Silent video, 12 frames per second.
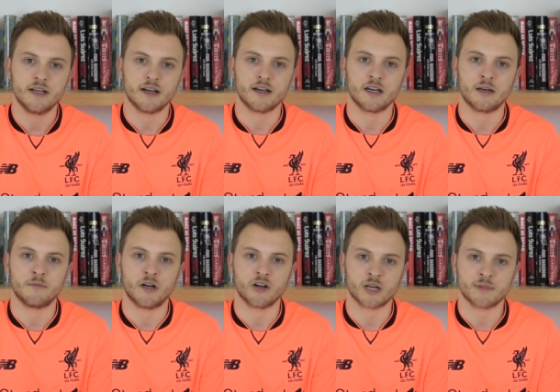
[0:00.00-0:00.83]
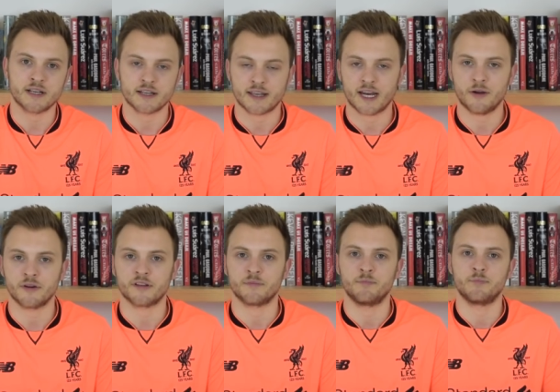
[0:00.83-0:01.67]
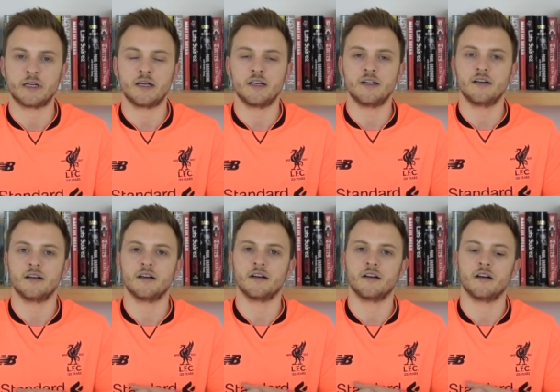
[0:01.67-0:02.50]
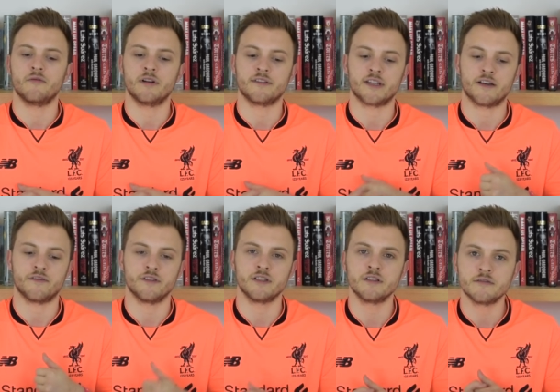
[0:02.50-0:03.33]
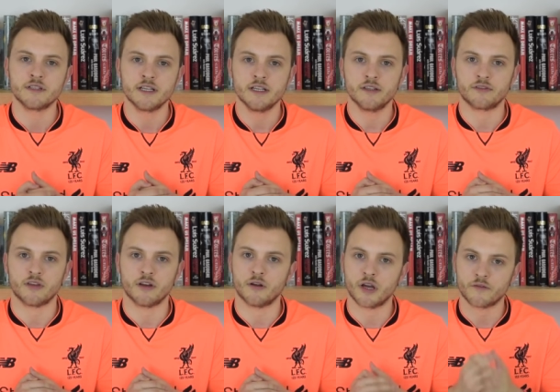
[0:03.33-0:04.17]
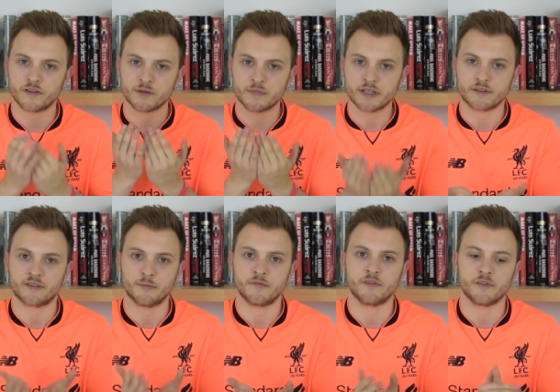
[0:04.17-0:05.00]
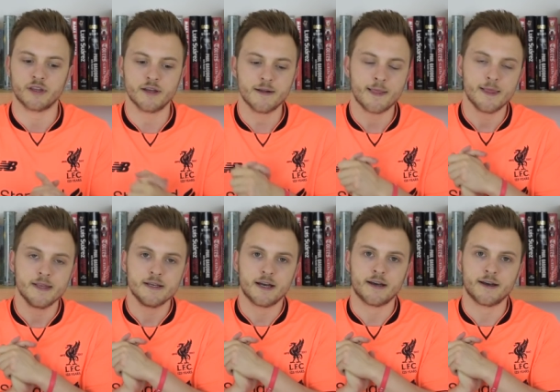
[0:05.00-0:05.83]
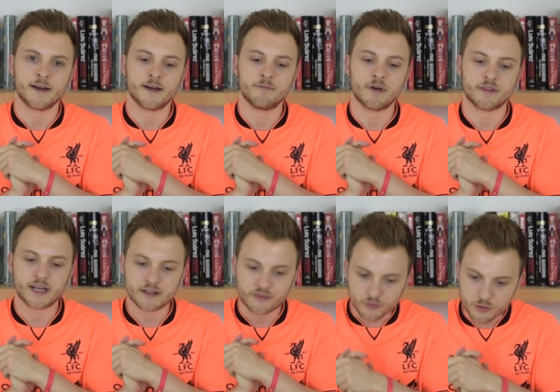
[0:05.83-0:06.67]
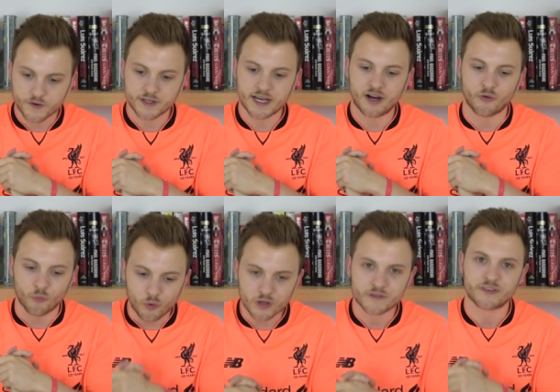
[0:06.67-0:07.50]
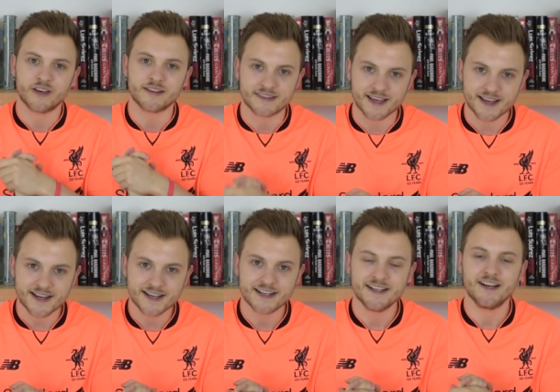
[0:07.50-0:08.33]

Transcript: Um, I'm going to be in Carragher's bar uh, on Wednesday afternoon, so hopefully meet some of you there. Um, that's all for now. What a day,